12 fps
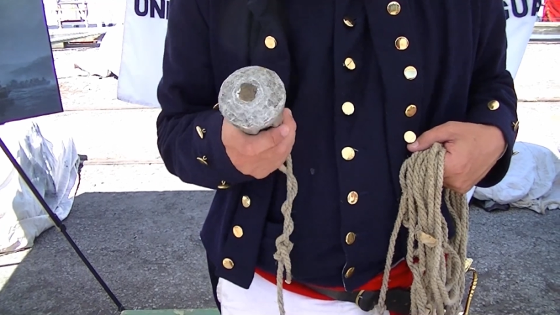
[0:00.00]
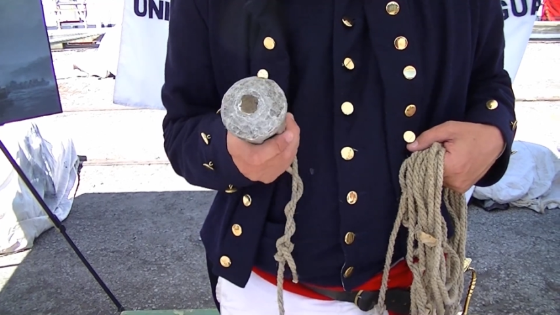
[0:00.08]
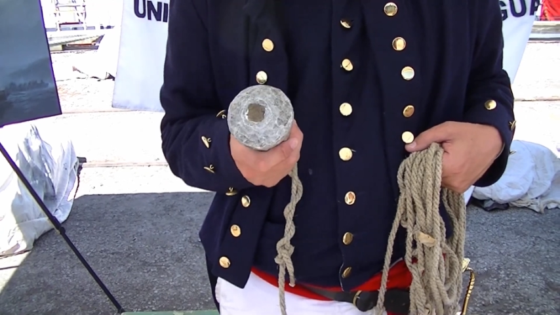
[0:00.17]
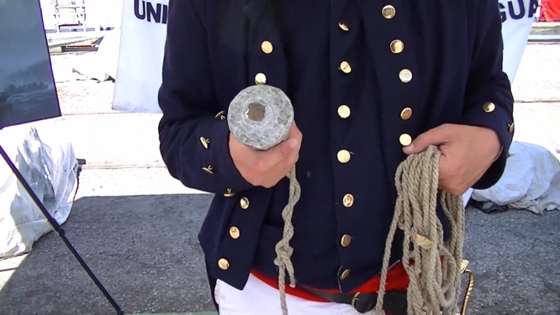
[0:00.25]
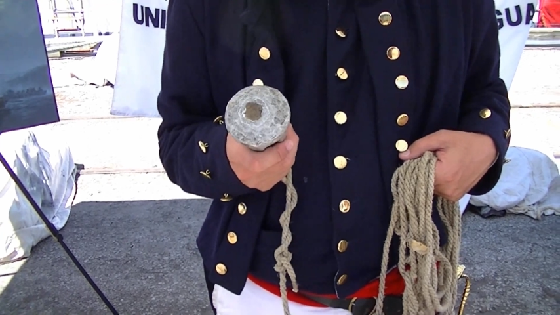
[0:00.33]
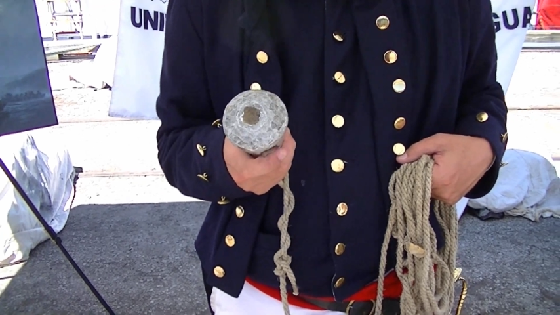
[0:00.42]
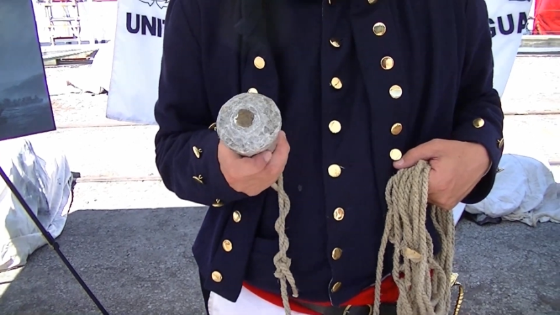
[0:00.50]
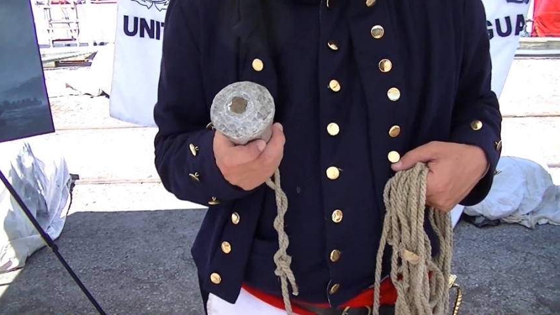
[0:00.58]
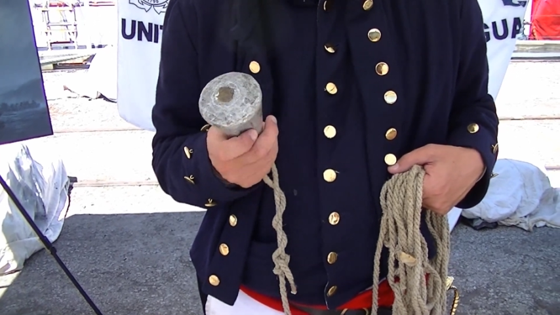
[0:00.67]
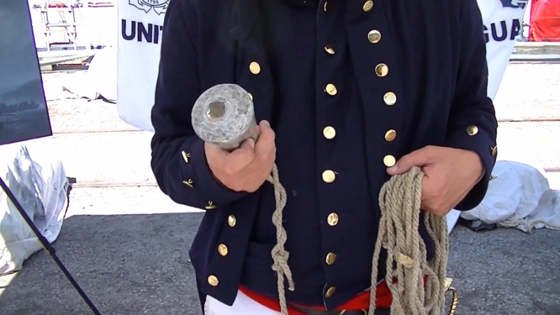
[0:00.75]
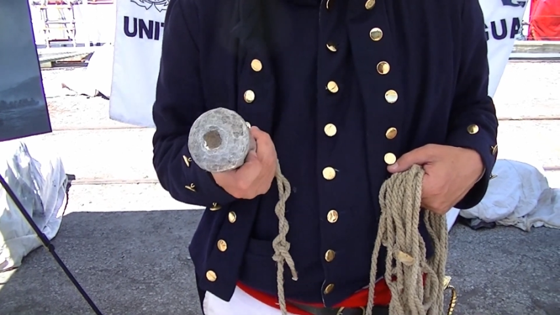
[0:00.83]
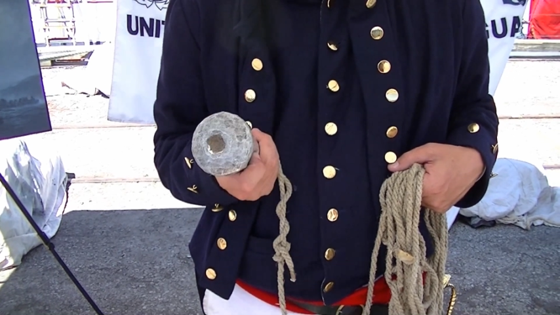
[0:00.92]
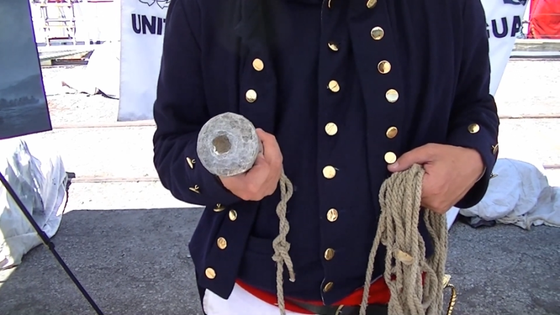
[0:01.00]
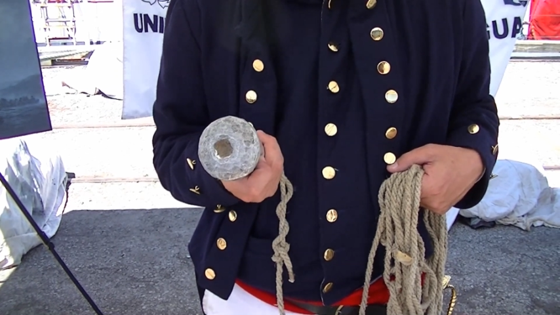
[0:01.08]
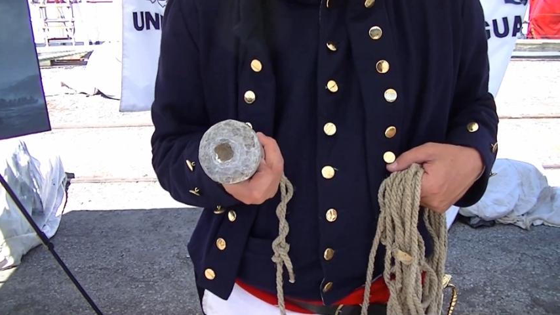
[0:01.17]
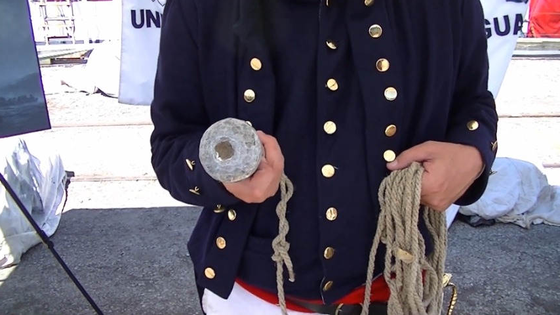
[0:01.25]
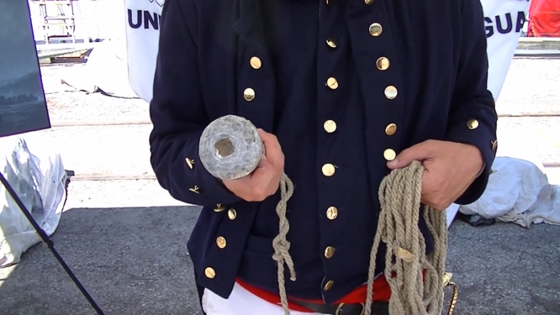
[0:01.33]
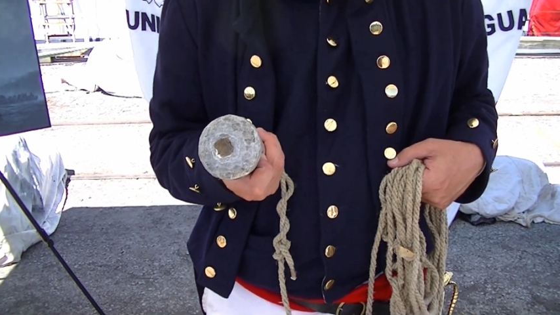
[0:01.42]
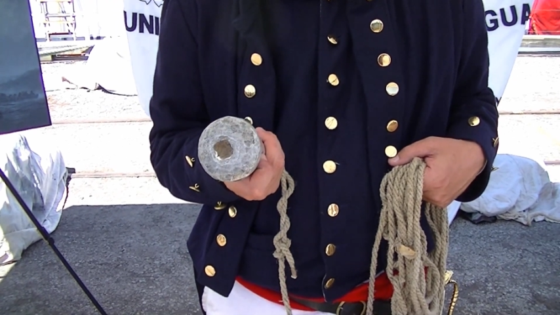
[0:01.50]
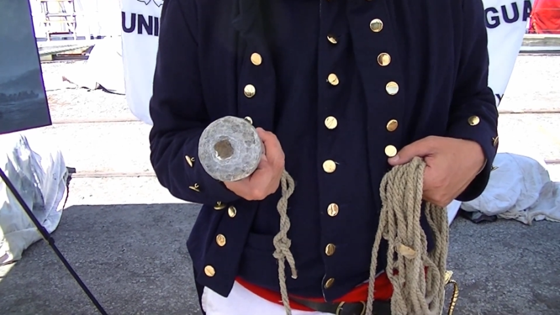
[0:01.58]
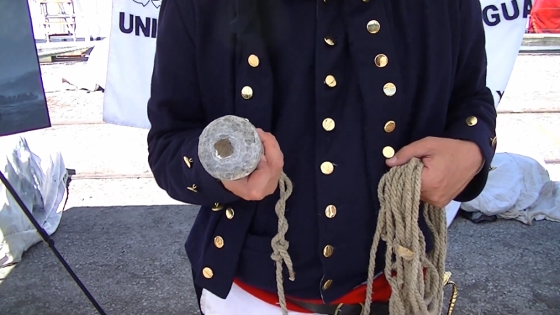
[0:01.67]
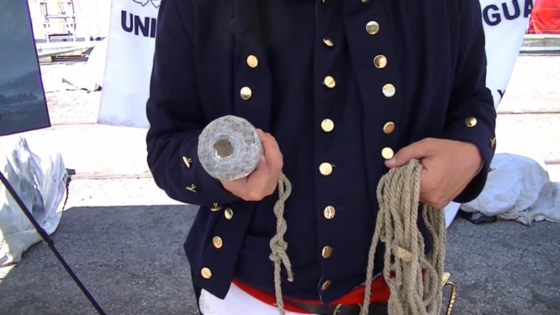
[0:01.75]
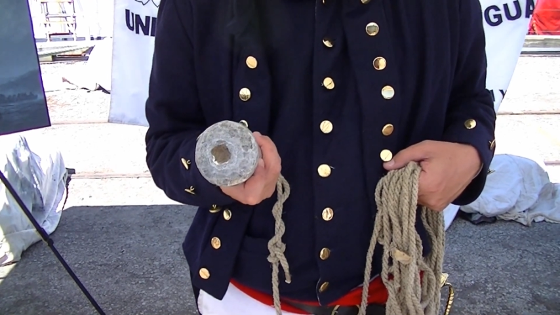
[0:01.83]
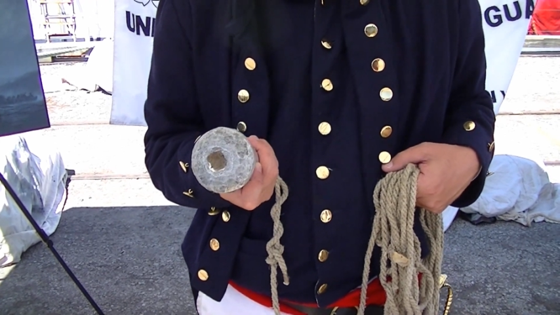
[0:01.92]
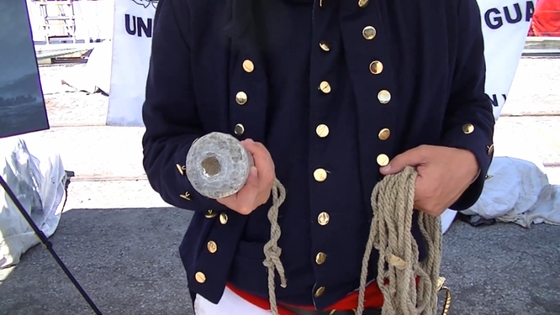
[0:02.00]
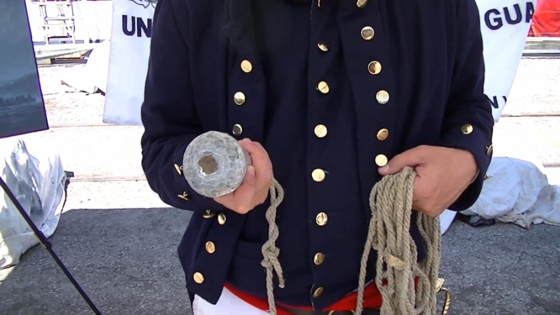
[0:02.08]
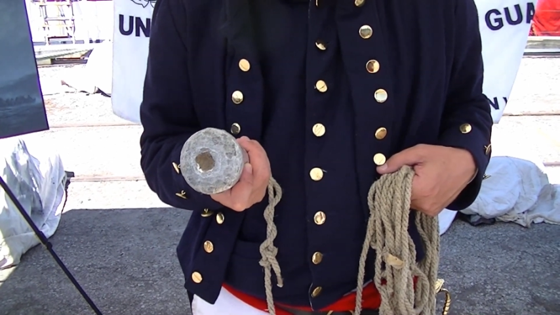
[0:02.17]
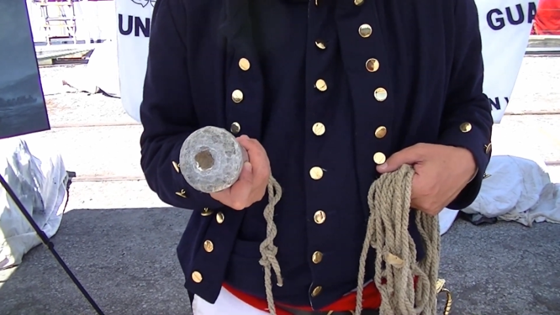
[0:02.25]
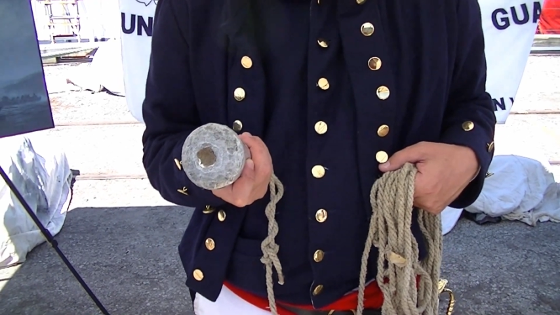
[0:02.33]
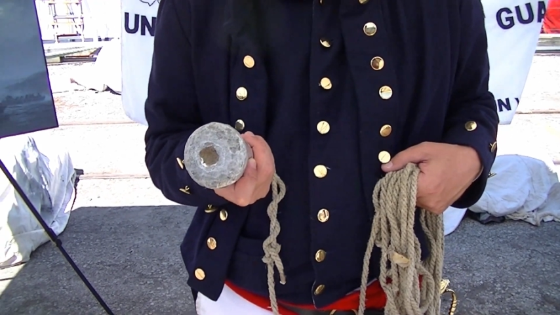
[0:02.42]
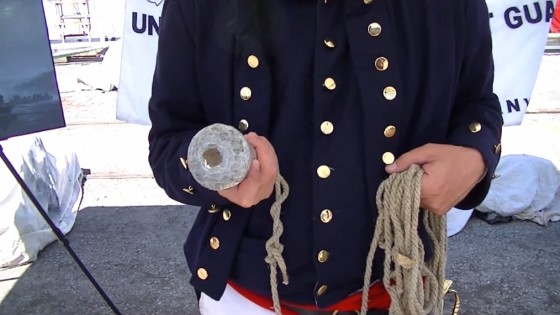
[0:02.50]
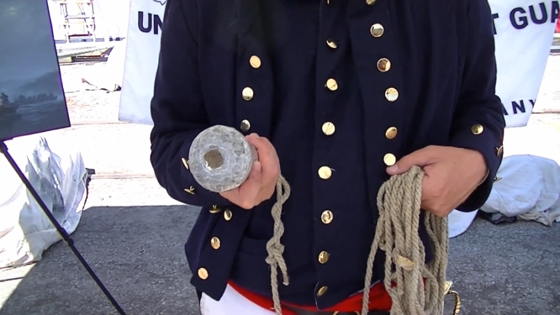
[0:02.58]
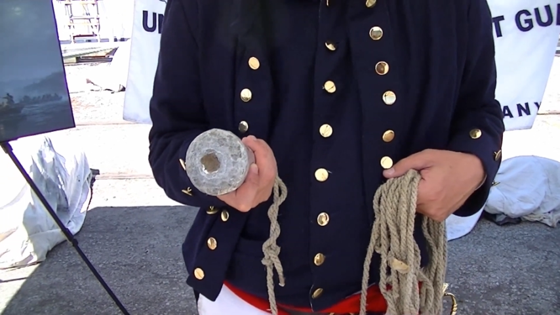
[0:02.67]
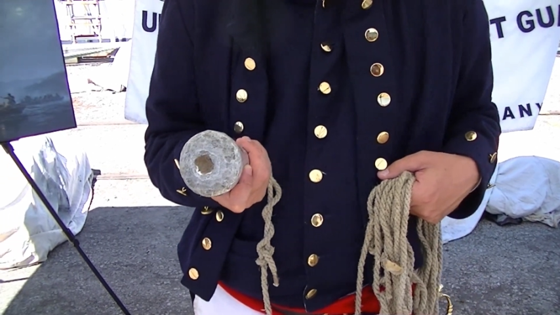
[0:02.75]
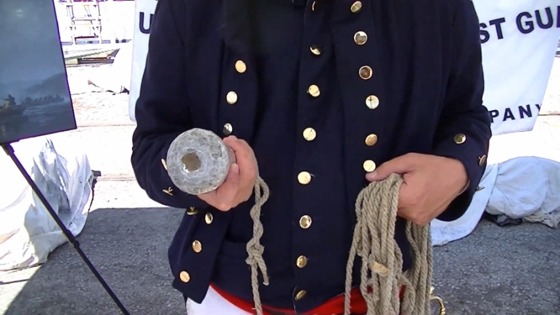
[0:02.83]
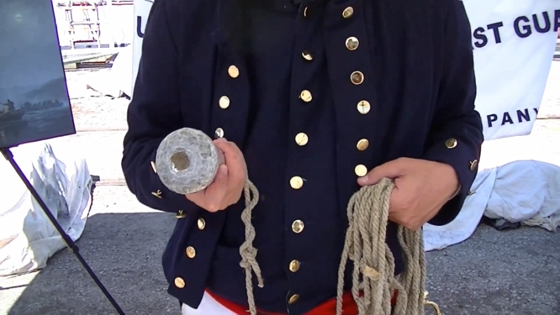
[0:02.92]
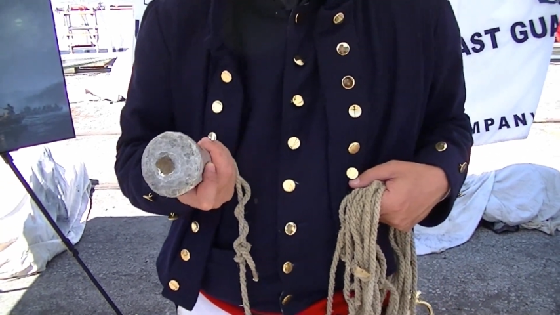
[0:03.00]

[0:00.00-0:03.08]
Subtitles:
Nobody's mouth can be seen.